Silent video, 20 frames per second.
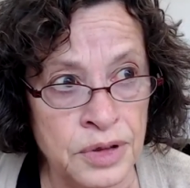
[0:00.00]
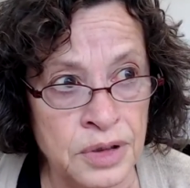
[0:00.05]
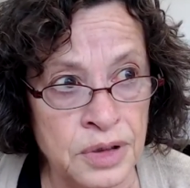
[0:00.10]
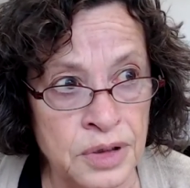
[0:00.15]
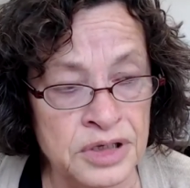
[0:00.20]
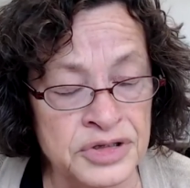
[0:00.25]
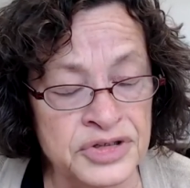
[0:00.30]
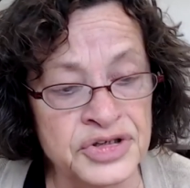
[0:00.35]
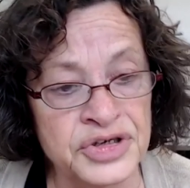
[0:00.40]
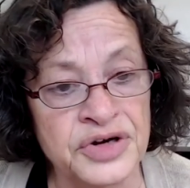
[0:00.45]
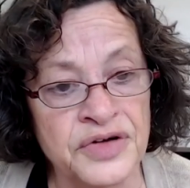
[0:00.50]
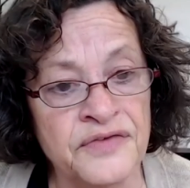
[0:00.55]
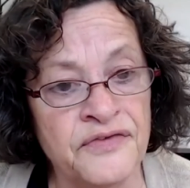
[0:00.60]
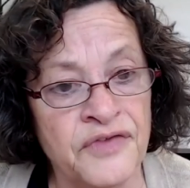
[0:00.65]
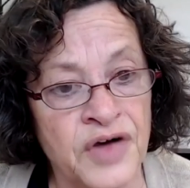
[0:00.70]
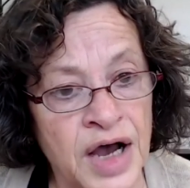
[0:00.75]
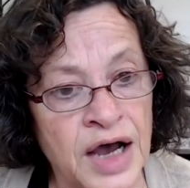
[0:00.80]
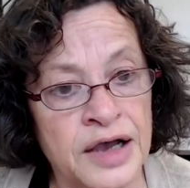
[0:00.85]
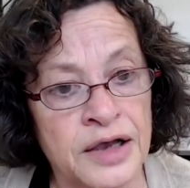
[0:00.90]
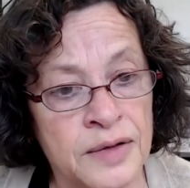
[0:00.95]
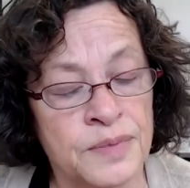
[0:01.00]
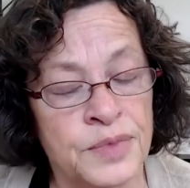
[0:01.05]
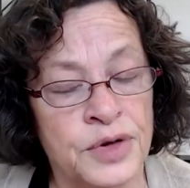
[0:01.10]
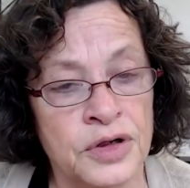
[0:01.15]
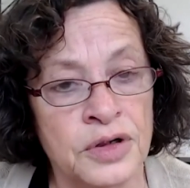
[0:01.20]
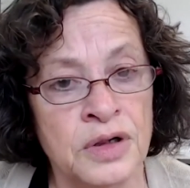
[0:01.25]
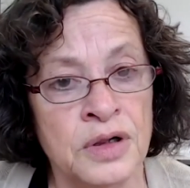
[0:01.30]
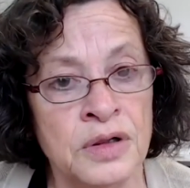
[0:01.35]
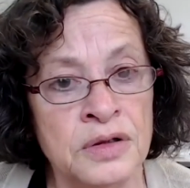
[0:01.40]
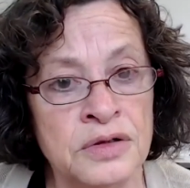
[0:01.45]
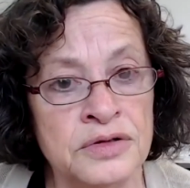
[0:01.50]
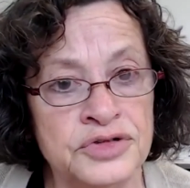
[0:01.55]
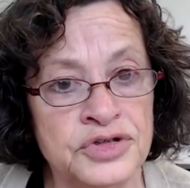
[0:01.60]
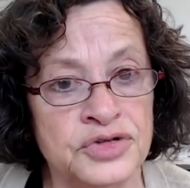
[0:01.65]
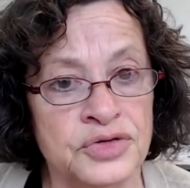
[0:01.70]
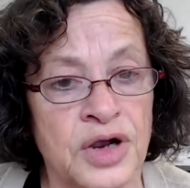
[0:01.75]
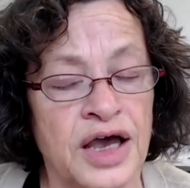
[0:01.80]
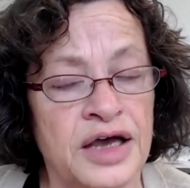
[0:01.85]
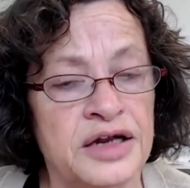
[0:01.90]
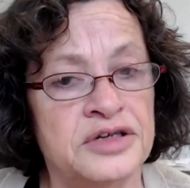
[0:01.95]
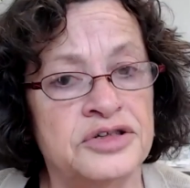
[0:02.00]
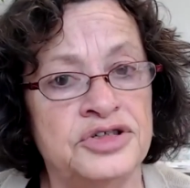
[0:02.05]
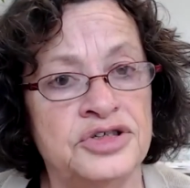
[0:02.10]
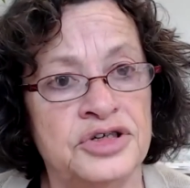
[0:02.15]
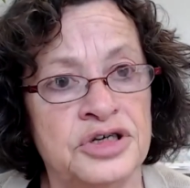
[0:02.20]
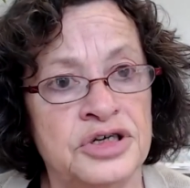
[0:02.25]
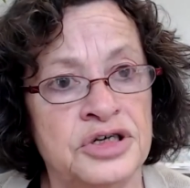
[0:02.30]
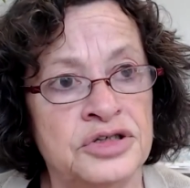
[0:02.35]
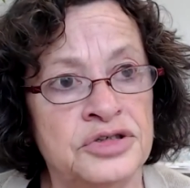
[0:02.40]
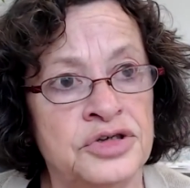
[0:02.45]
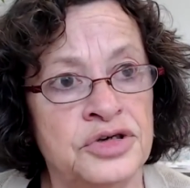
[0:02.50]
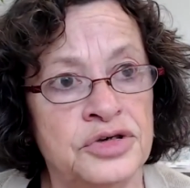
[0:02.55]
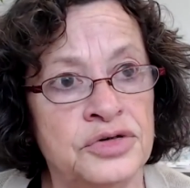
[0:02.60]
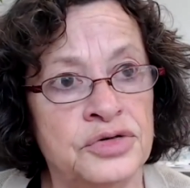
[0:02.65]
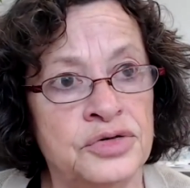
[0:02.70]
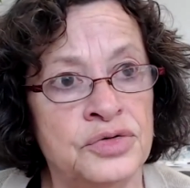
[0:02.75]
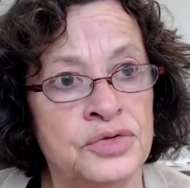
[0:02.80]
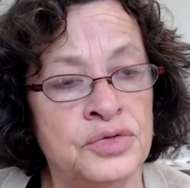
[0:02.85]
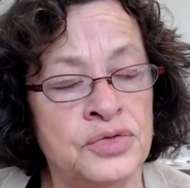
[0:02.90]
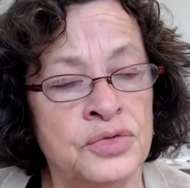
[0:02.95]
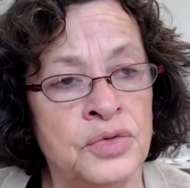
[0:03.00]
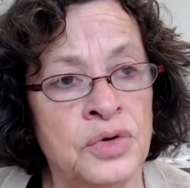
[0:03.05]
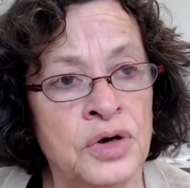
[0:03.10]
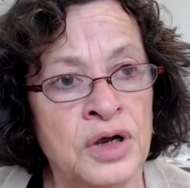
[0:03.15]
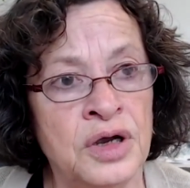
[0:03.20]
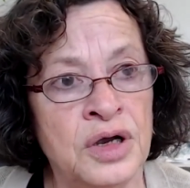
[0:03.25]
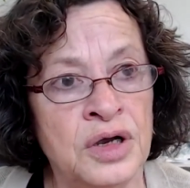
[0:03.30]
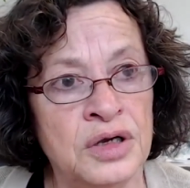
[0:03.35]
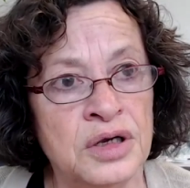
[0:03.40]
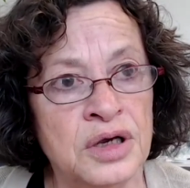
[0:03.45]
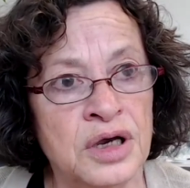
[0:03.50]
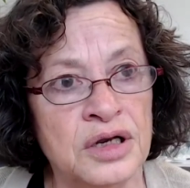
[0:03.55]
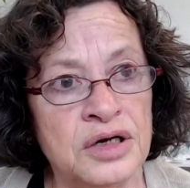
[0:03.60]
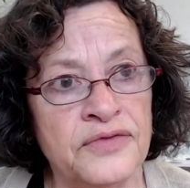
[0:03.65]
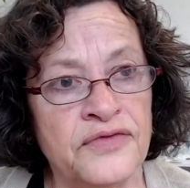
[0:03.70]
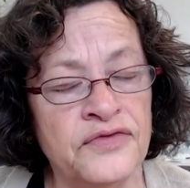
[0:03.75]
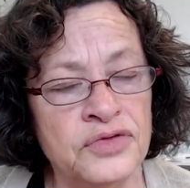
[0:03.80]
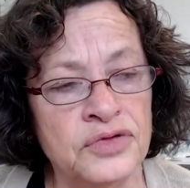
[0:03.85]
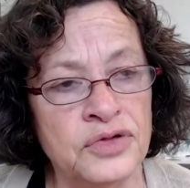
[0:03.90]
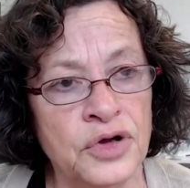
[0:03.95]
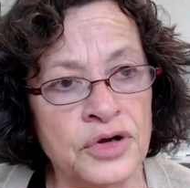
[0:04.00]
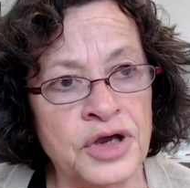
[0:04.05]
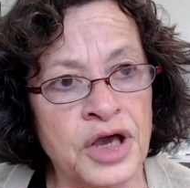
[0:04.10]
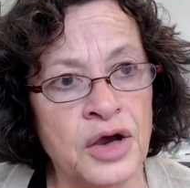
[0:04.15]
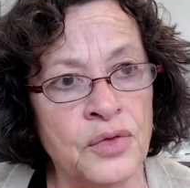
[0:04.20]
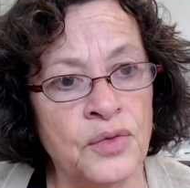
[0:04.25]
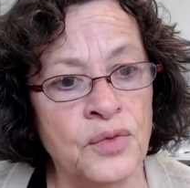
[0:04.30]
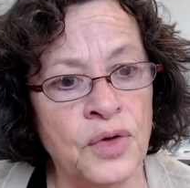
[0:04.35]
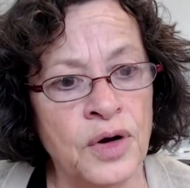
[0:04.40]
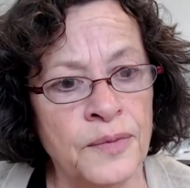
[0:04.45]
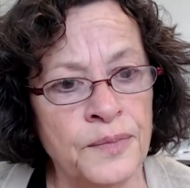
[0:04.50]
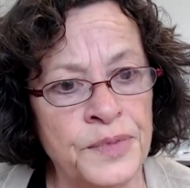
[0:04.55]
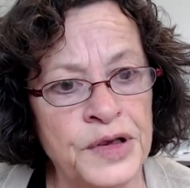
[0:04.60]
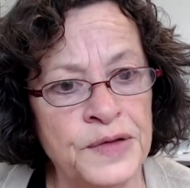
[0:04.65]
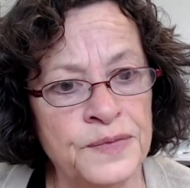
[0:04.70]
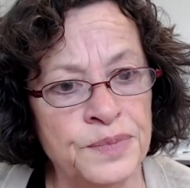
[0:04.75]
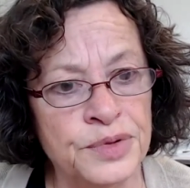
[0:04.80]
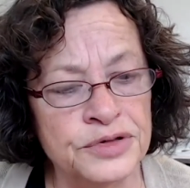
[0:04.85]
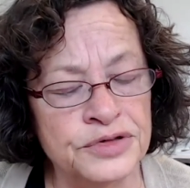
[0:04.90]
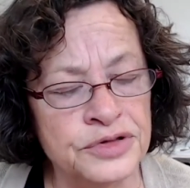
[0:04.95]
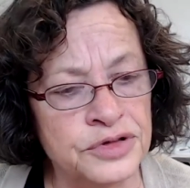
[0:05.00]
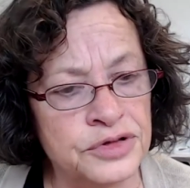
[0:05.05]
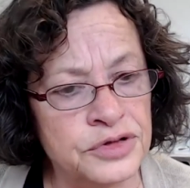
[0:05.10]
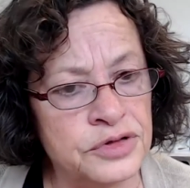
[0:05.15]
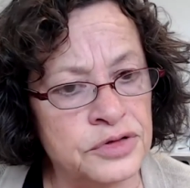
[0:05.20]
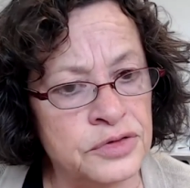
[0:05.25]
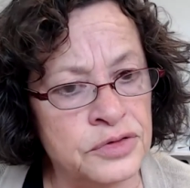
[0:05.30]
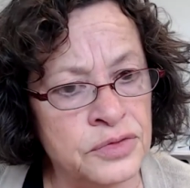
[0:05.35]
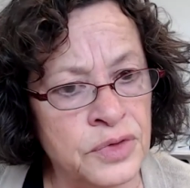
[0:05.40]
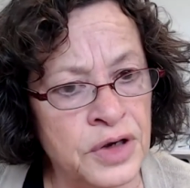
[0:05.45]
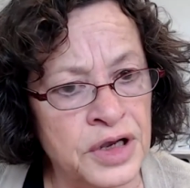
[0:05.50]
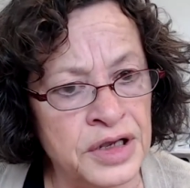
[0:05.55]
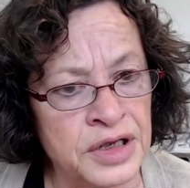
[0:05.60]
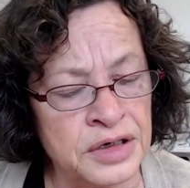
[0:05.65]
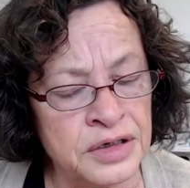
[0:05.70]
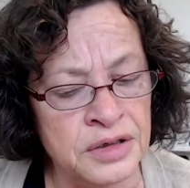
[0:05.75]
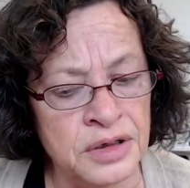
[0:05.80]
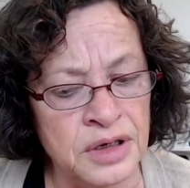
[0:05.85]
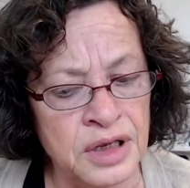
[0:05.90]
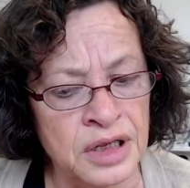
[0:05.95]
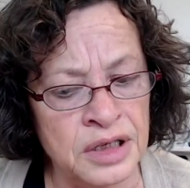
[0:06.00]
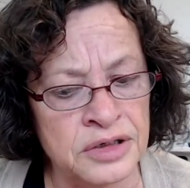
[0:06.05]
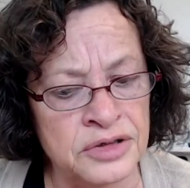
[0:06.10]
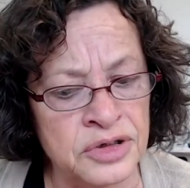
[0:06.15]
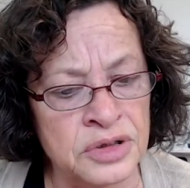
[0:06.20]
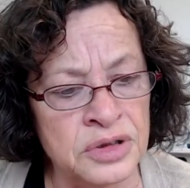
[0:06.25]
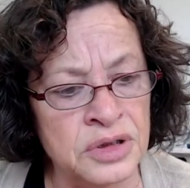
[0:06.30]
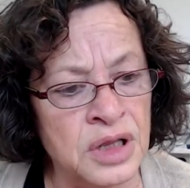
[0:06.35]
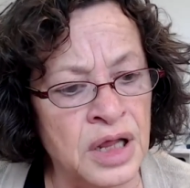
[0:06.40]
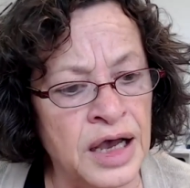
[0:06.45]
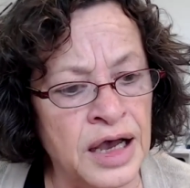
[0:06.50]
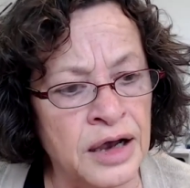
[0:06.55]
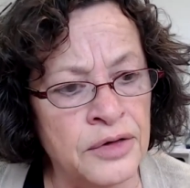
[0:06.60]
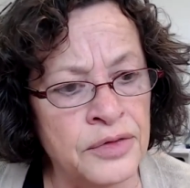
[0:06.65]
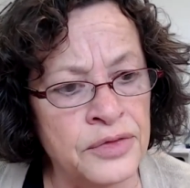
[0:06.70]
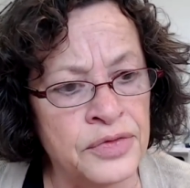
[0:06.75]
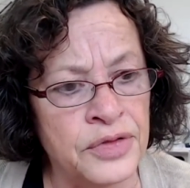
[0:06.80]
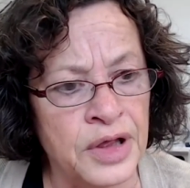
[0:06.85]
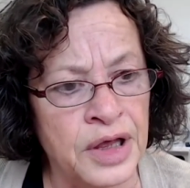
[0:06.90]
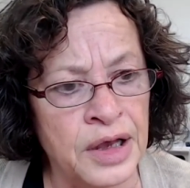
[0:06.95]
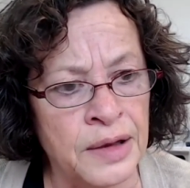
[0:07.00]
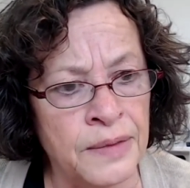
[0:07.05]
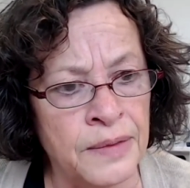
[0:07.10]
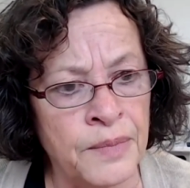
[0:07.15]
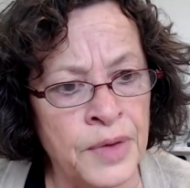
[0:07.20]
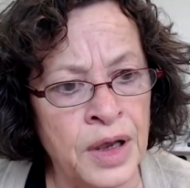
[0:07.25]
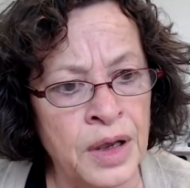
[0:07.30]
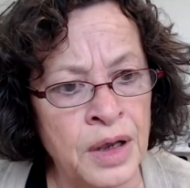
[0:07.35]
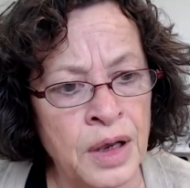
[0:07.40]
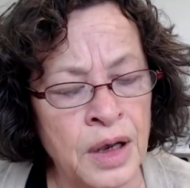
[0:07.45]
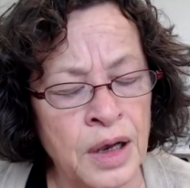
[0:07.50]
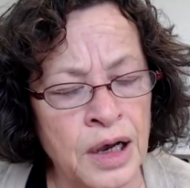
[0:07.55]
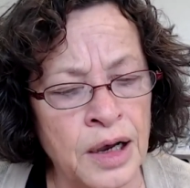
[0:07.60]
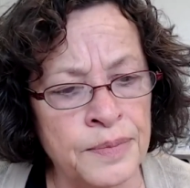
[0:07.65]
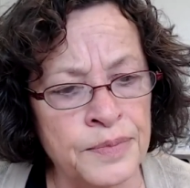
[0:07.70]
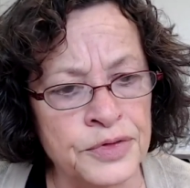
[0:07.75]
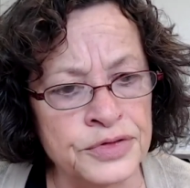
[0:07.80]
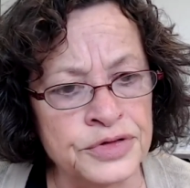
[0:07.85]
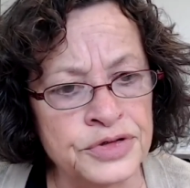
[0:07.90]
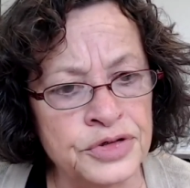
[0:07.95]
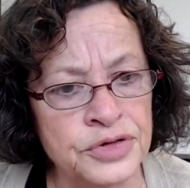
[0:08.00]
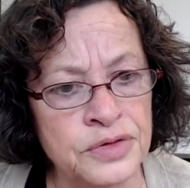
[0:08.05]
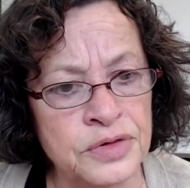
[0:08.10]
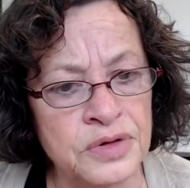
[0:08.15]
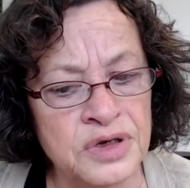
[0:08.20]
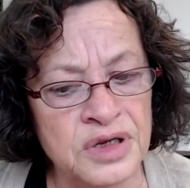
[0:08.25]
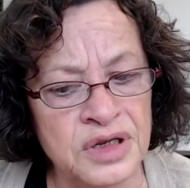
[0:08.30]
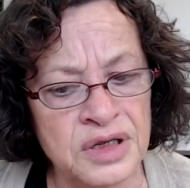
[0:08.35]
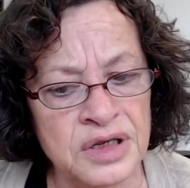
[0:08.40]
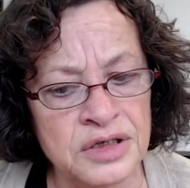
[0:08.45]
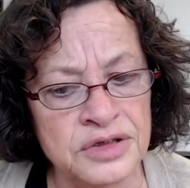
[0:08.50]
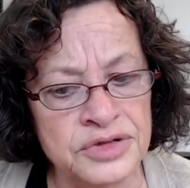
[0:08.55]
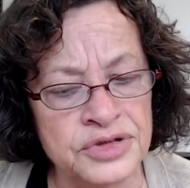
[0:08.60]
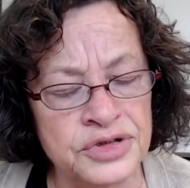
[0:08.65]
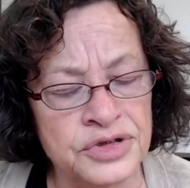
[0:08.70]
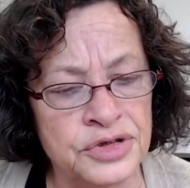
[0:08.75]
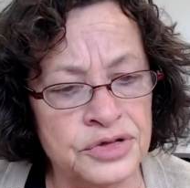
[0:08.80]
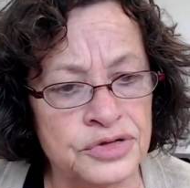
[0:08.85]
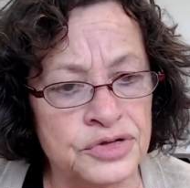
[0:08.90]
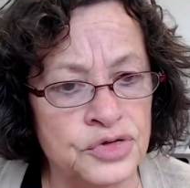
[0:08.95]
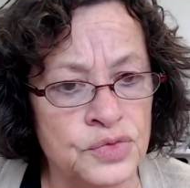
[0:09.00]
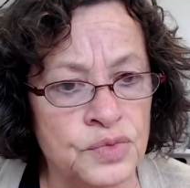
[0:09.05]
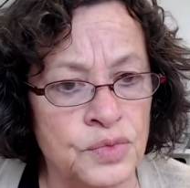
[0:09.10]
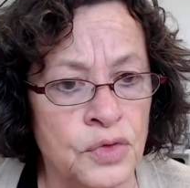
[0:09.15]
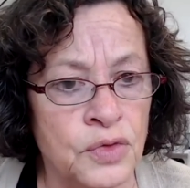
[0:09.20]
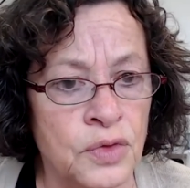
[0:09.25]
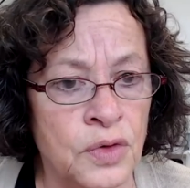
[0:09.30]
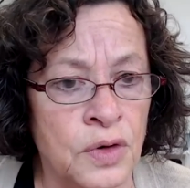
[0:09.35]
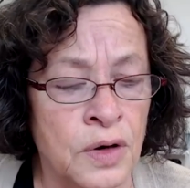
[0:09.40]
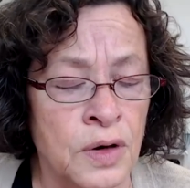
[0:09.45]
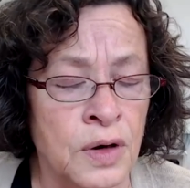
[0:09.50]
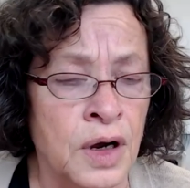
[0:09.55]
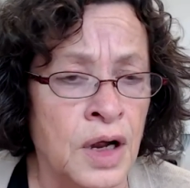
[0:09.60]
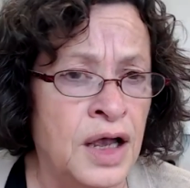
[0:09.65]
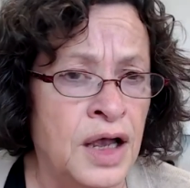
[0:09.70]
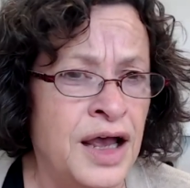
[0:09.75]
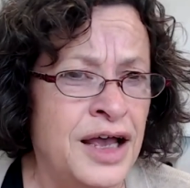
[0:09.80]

is it a viable strategy to kind of look at what people do and allow them opportunities to do more?